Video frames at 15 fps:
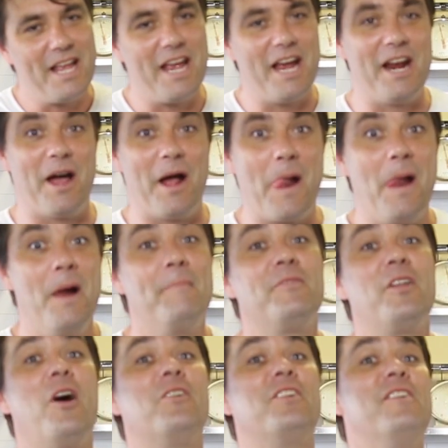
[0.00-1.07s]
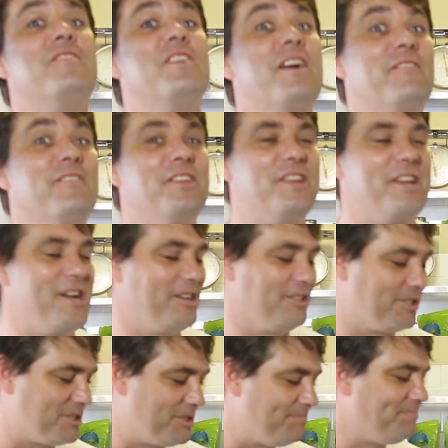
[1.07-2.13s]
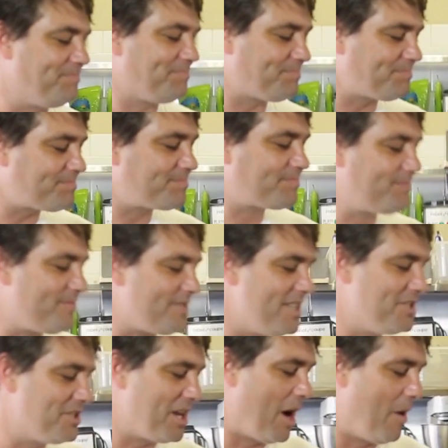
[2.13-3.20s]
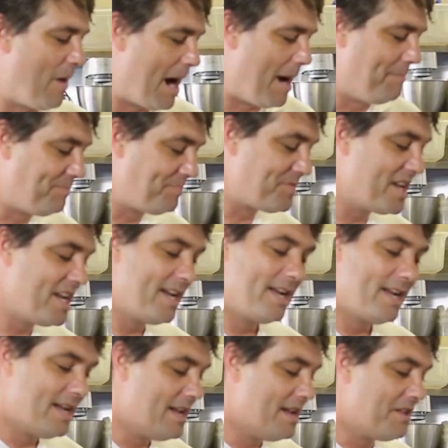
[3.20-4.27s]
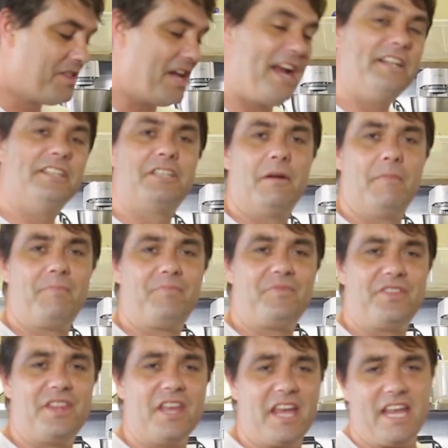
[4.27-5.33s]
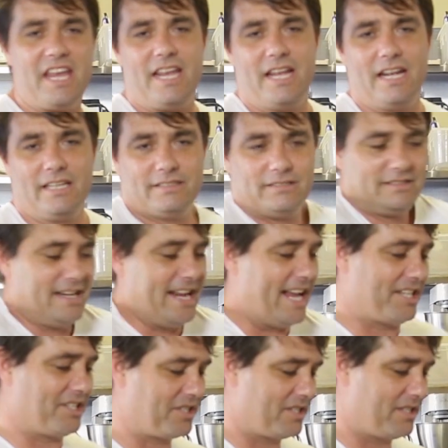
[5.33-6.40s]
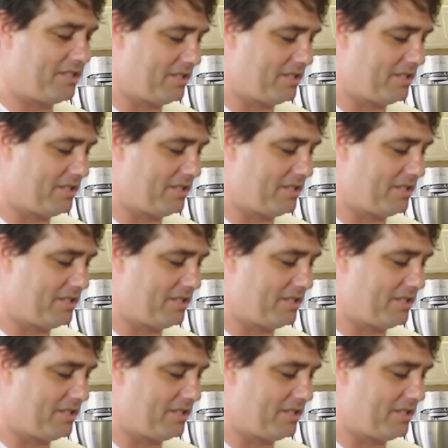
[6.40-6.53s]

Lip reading: you know, I'll give you everything else. So that is the next